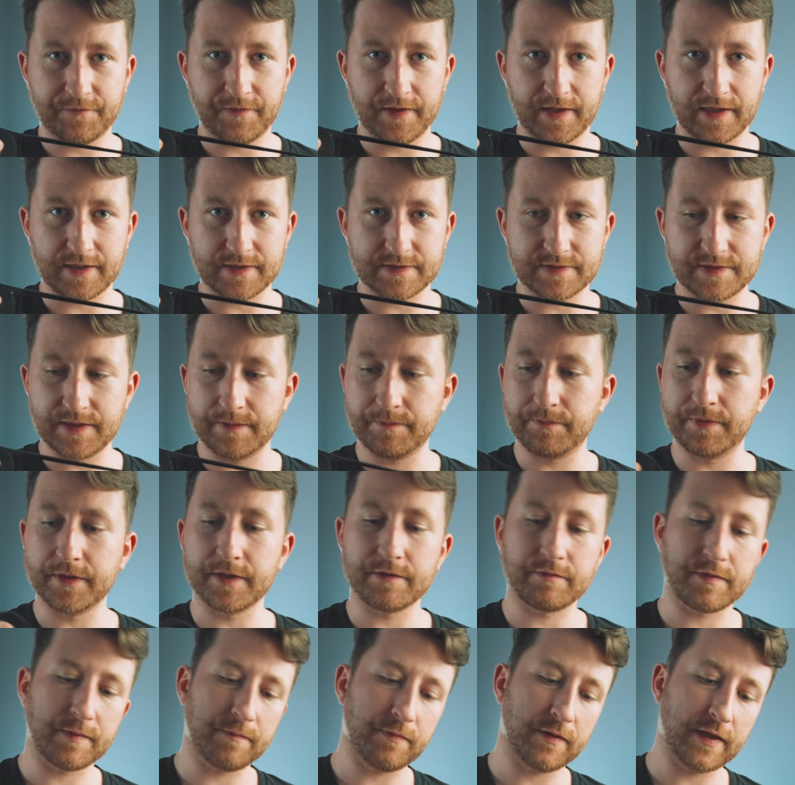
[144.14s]
thing simply
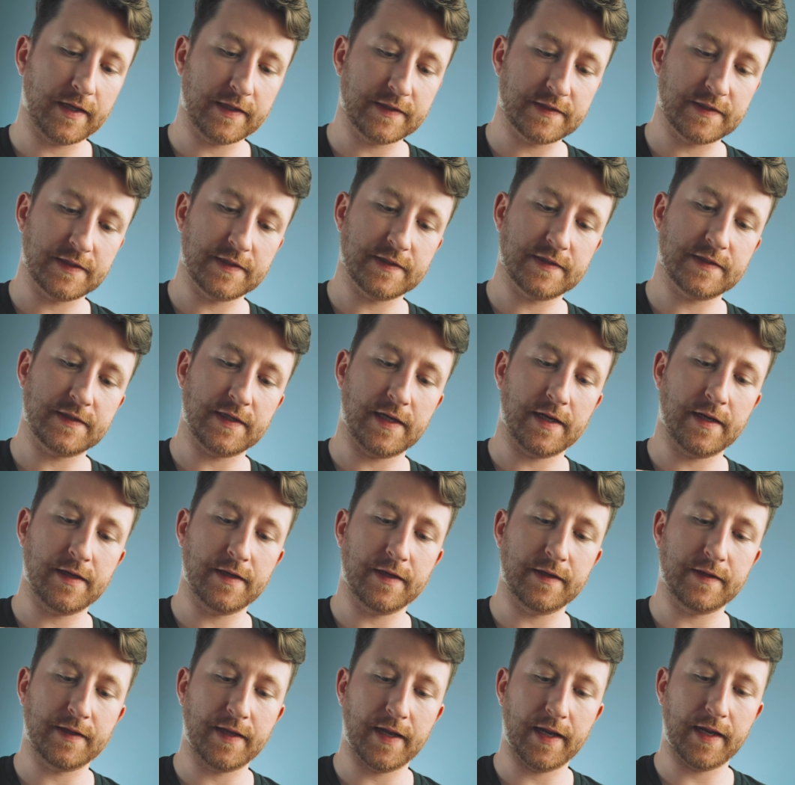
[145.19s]
replaces
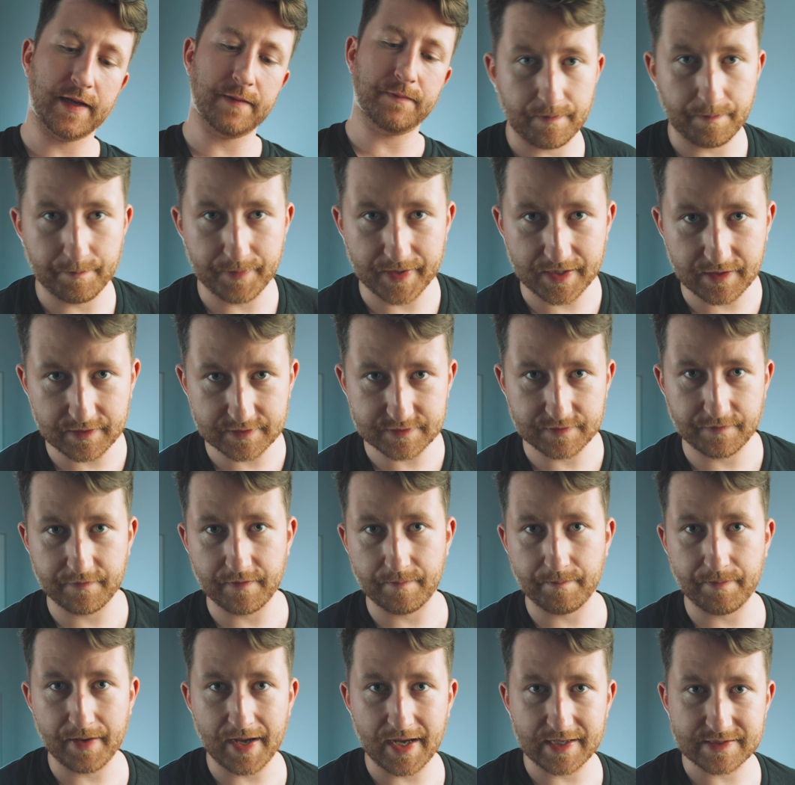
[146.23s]
any tape because the
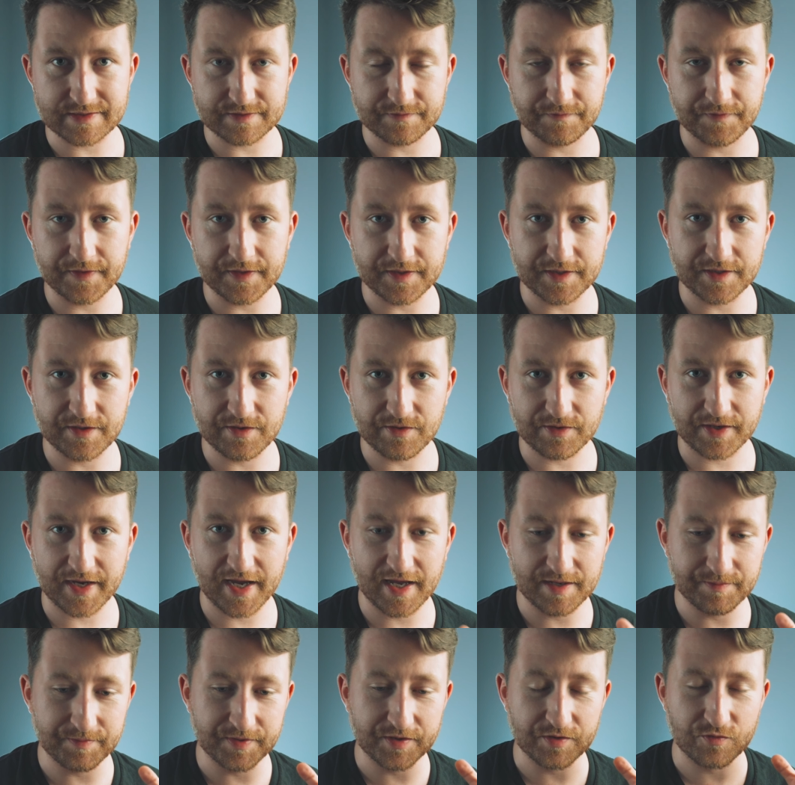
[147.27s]
best video
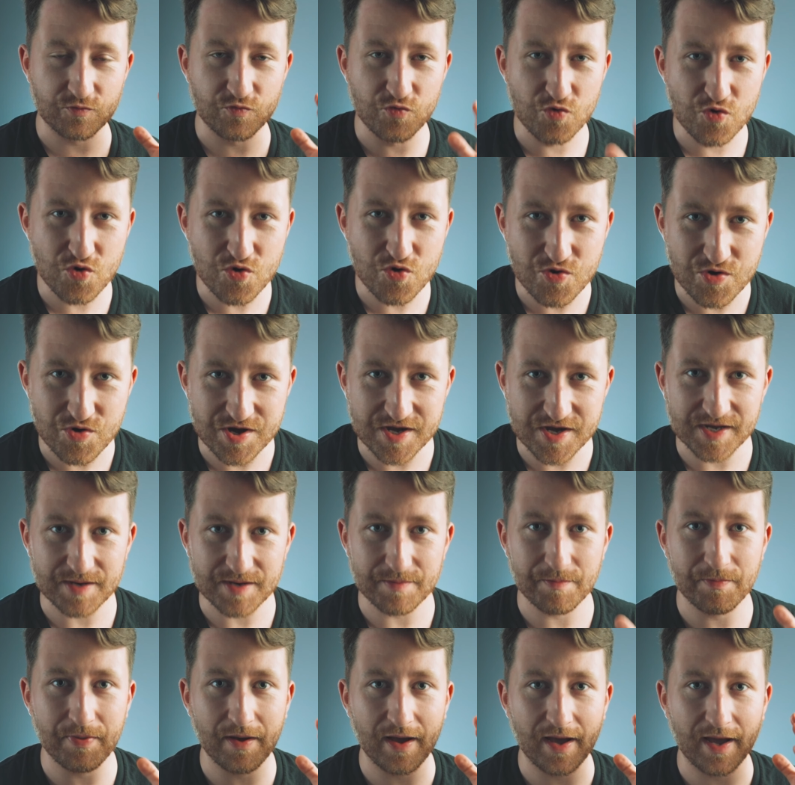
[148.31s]
can be
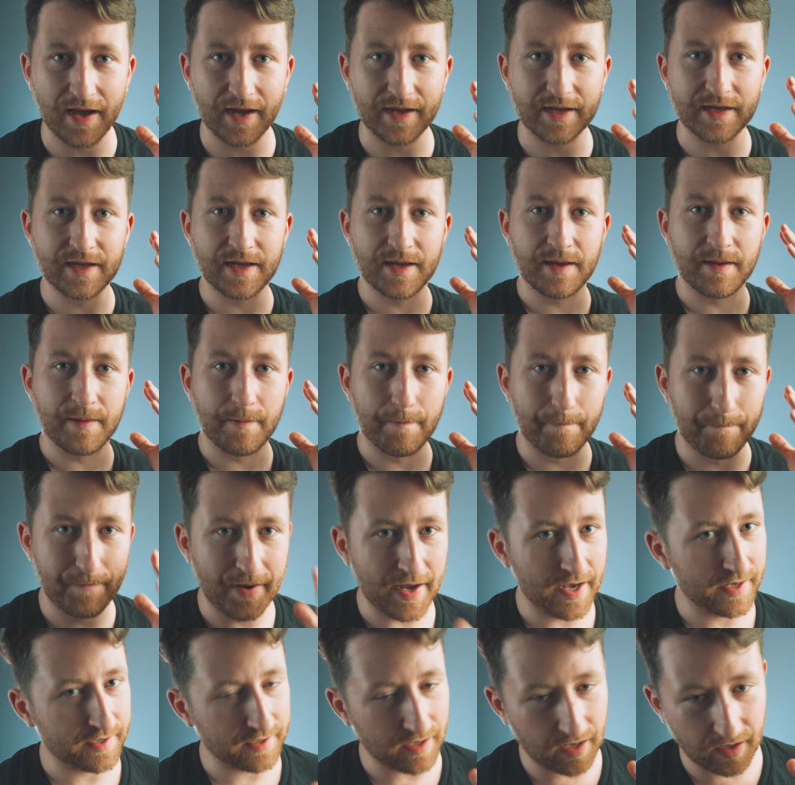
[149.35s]
ruined by
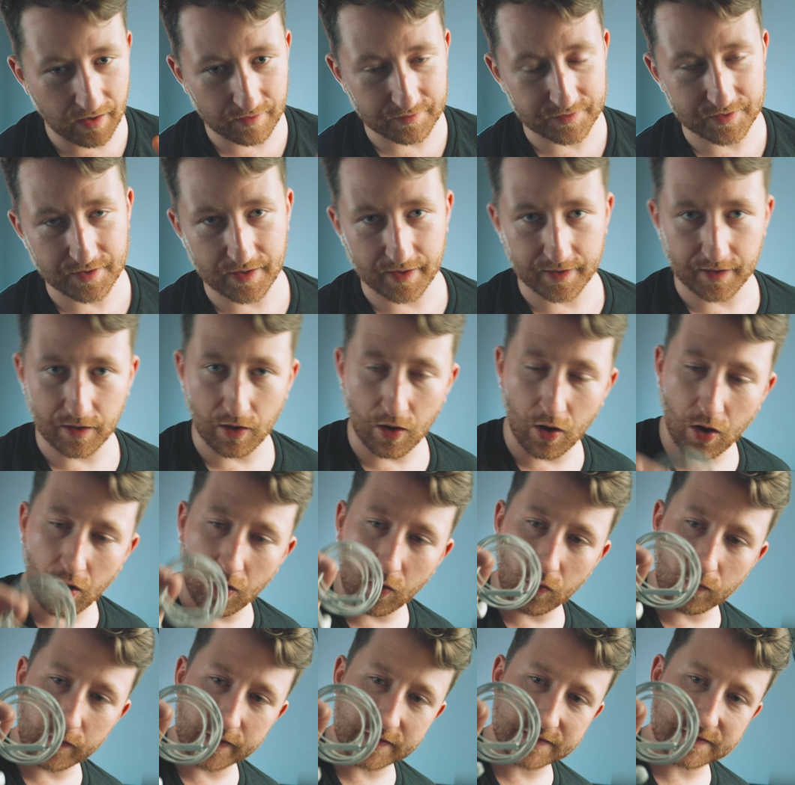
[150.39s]
bad audio. I
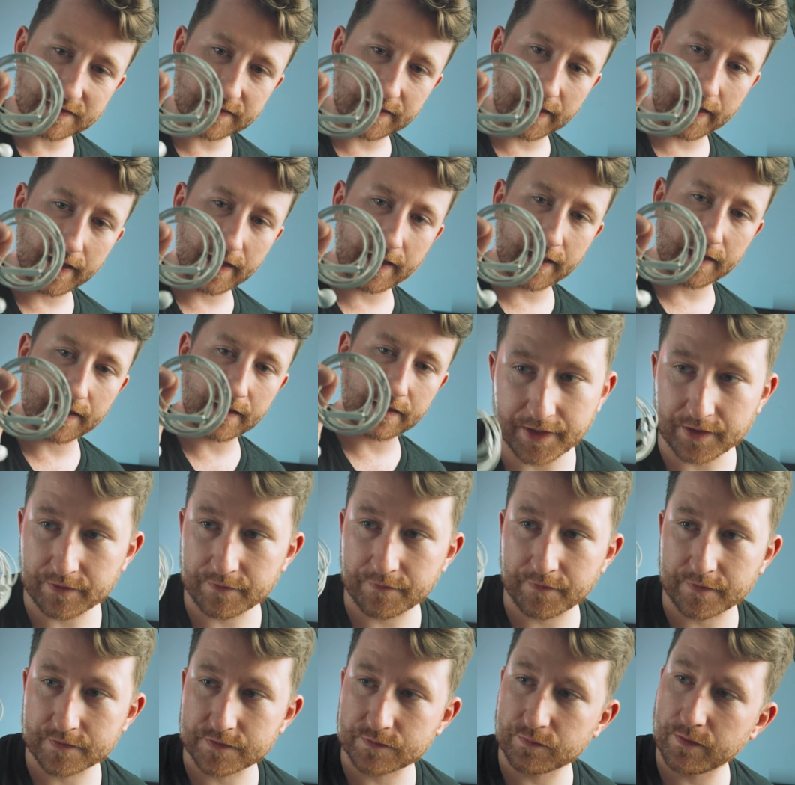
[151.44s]
always take
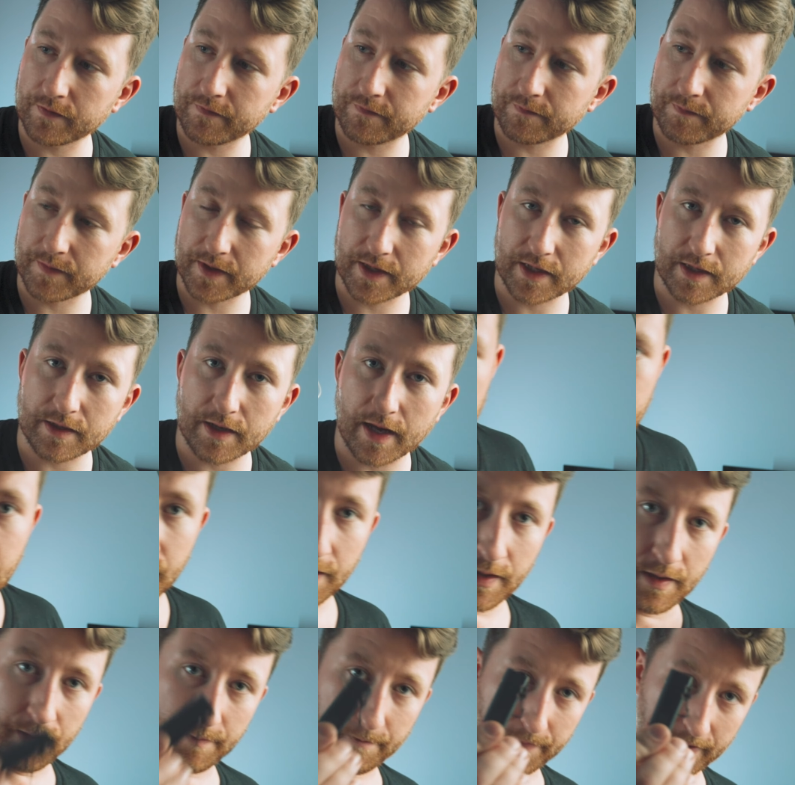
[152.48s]
earphones with me.
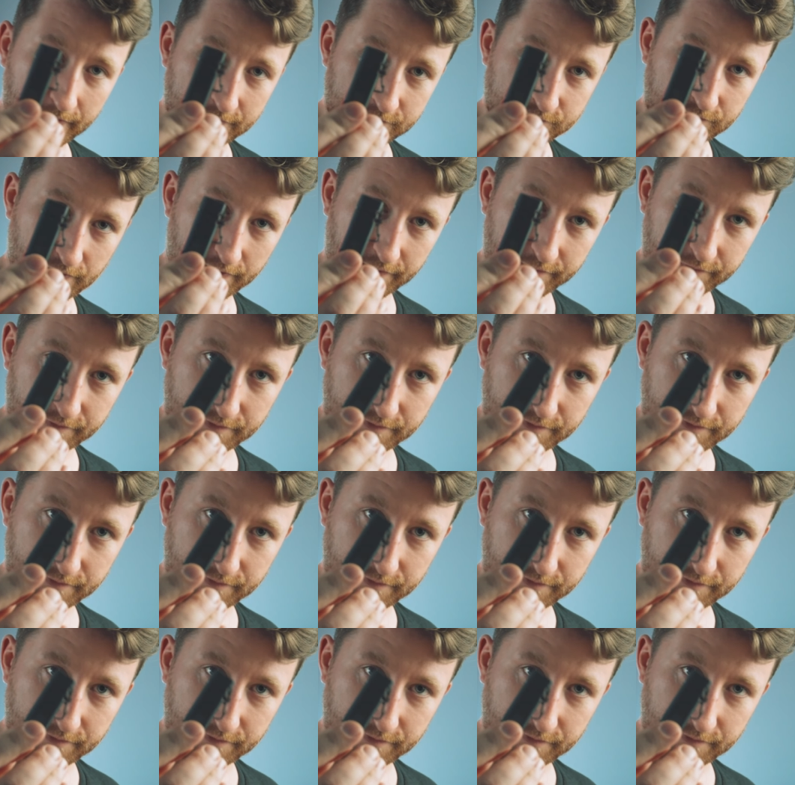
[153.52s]
Pen drive.